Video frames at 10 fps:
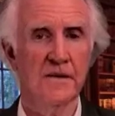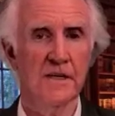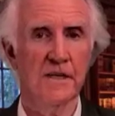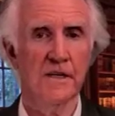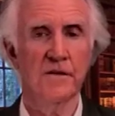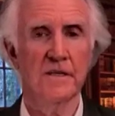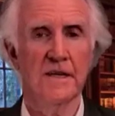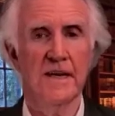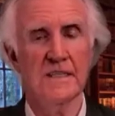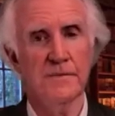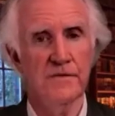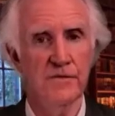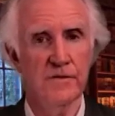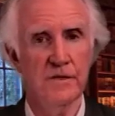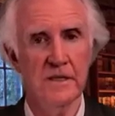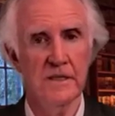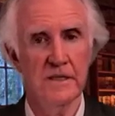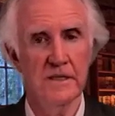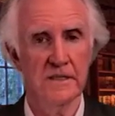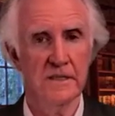a career that has to be 40
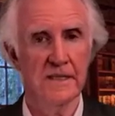years.